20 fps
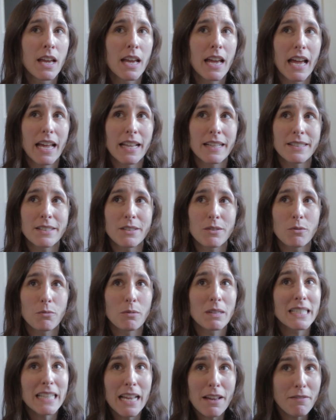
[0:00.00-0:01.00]
And
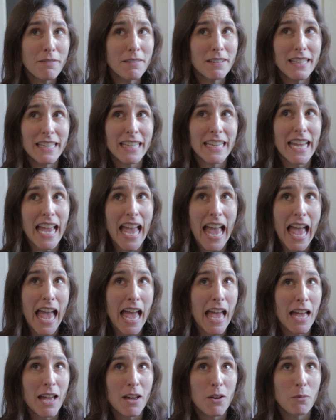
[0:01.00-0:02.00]
we definitely
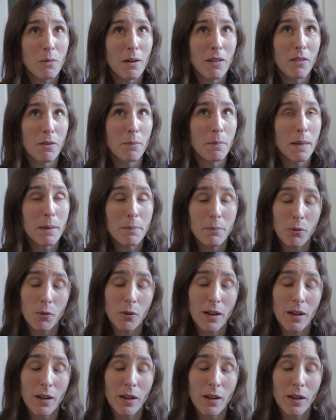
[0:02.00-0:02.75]
care whether people